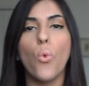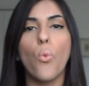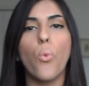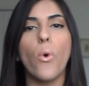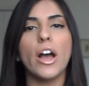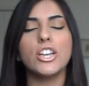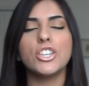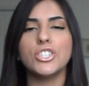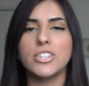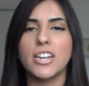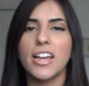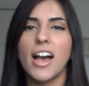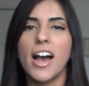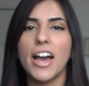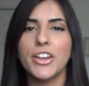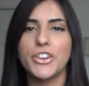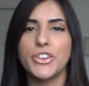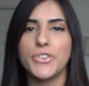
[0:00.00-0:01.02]
why should I
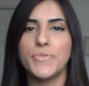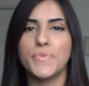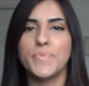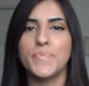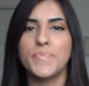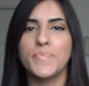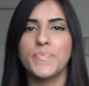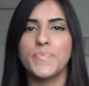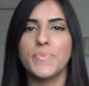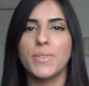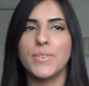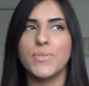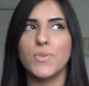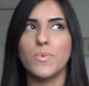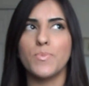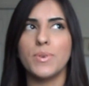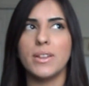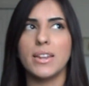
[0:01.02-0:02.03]
hire you?
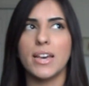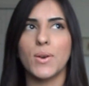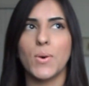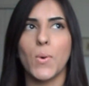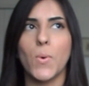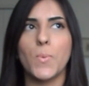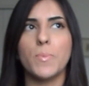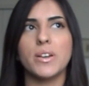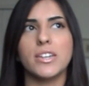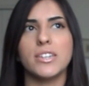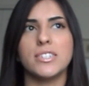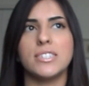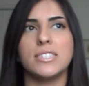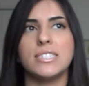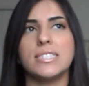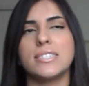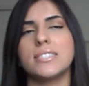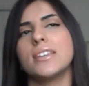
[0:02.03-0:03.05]
You'll be like, oh my
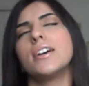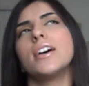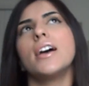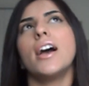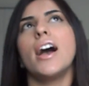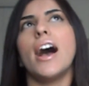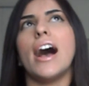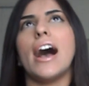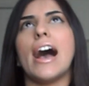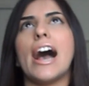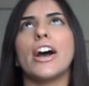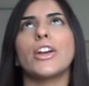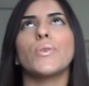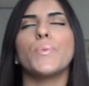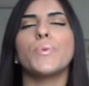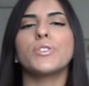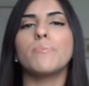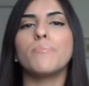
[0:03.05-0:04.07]
goodness, I
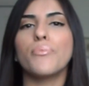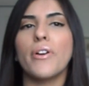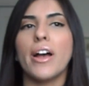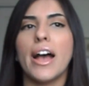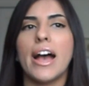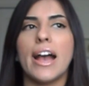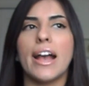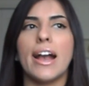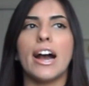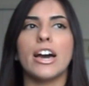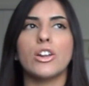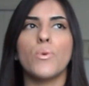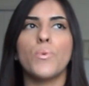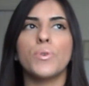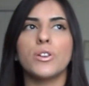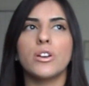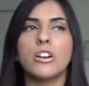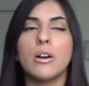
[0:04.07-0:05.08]
don't want to brag. I
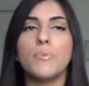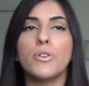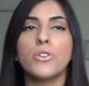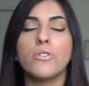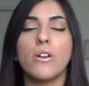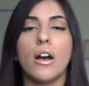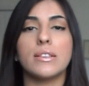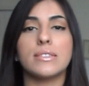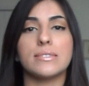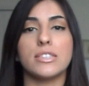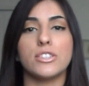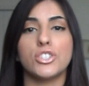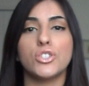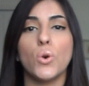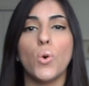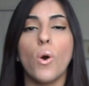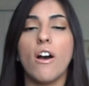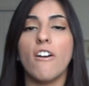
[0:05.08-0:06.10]
don't want to come across as a
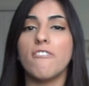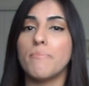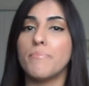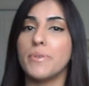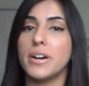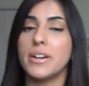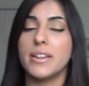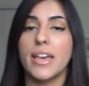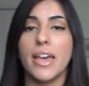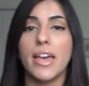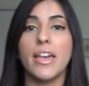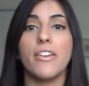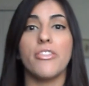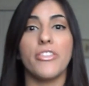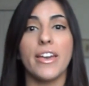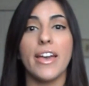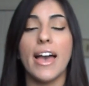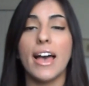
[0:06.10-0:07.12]
show off, but
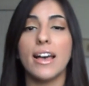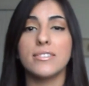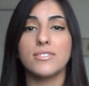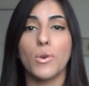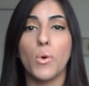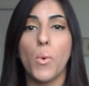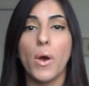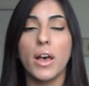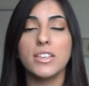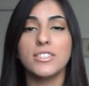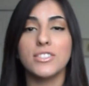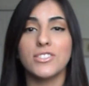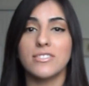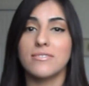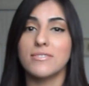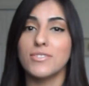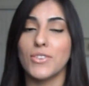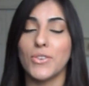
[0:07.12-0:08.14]
hey, they asked a
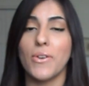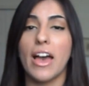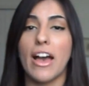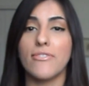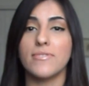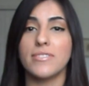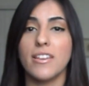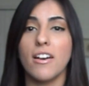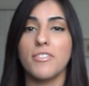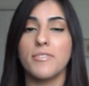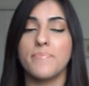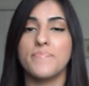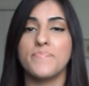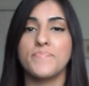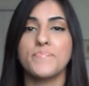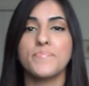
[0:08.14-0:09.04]
question, so you have to tell them.